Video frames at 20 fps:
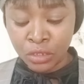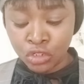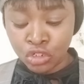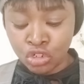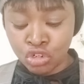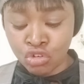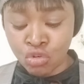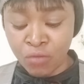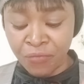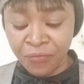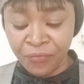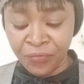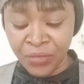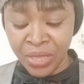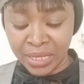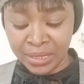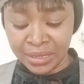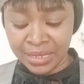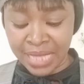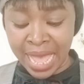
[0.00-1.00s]
through
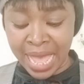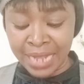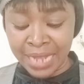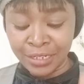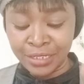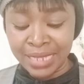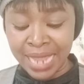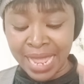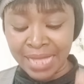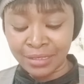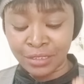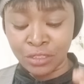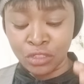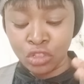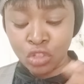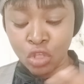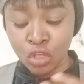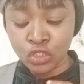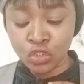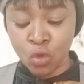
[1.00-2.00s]
faith, and that
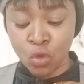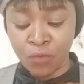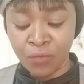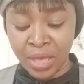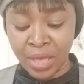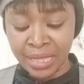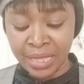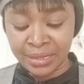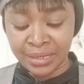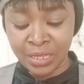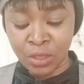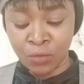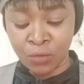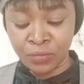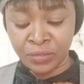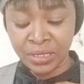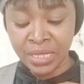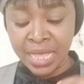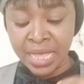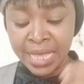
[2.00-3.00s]
not of
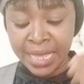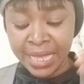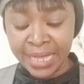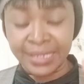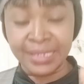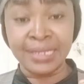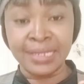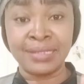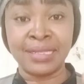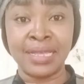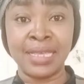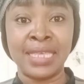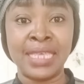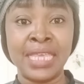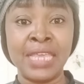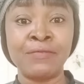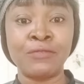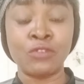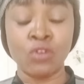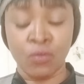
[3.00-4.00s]
ourselves. It is the
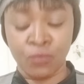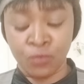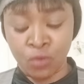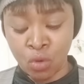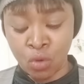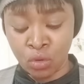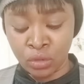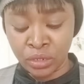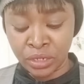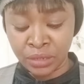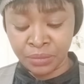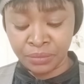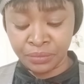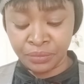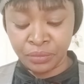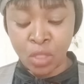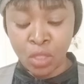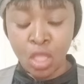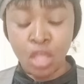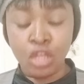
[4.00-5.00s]
gift of God,
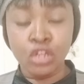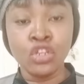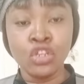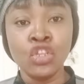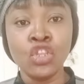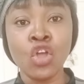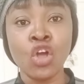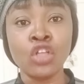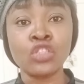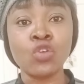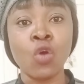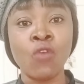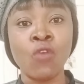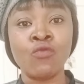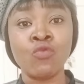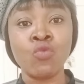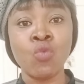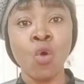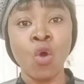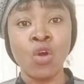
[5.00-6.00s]
not
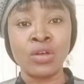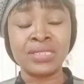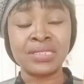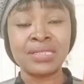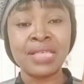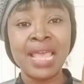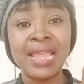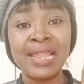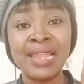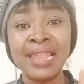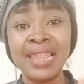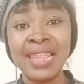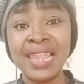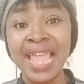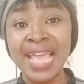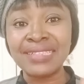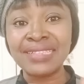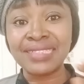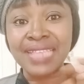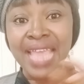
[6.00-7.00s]
of works,
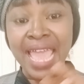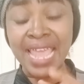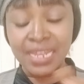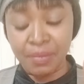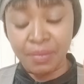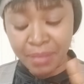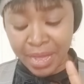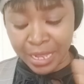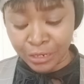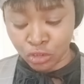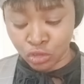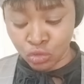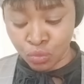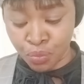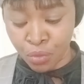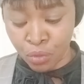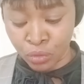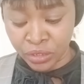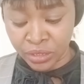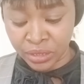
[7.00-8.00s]
lest any man
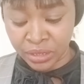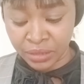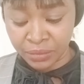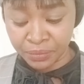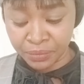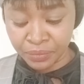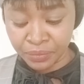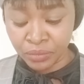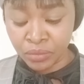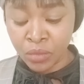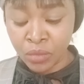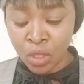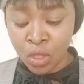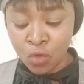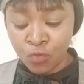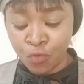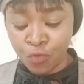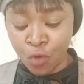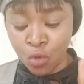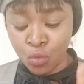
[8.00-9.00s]
should boast.
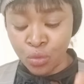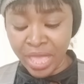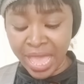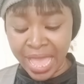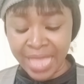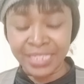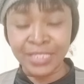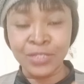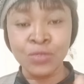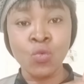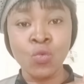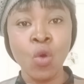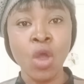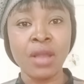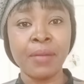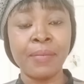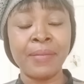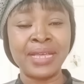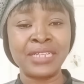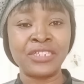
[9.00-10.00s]
For we are his
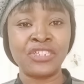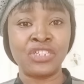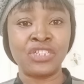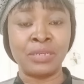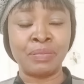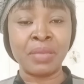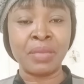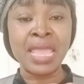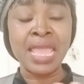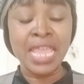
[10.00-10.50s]
workmanship,